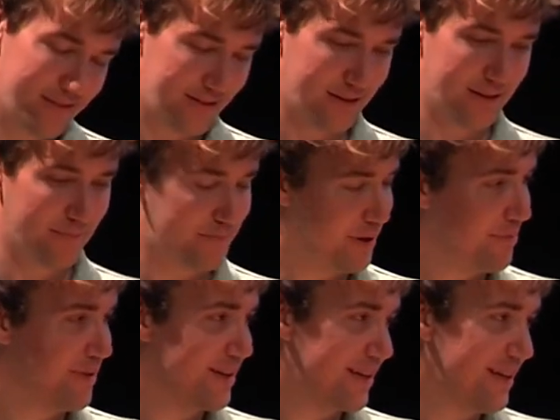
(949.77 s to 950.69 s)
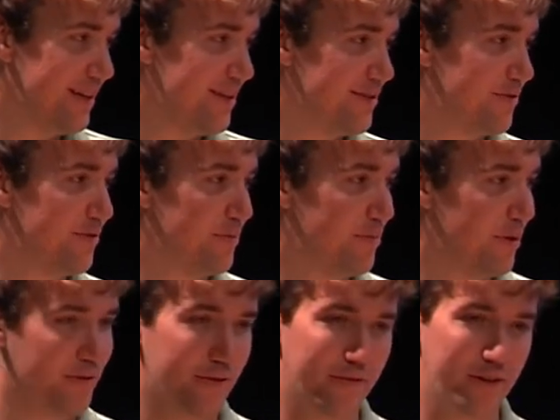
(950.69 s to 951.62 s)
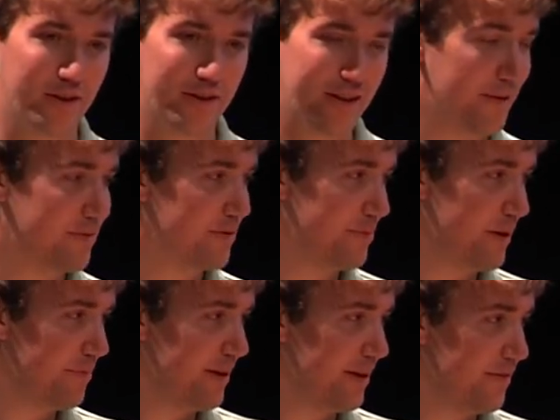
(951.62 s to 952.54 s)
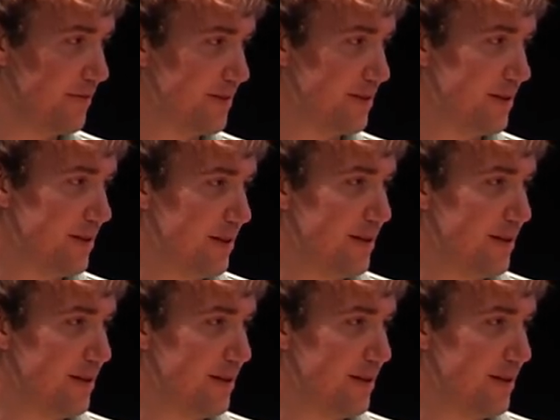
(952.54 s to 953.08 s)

the public keys for both of our types of primitives,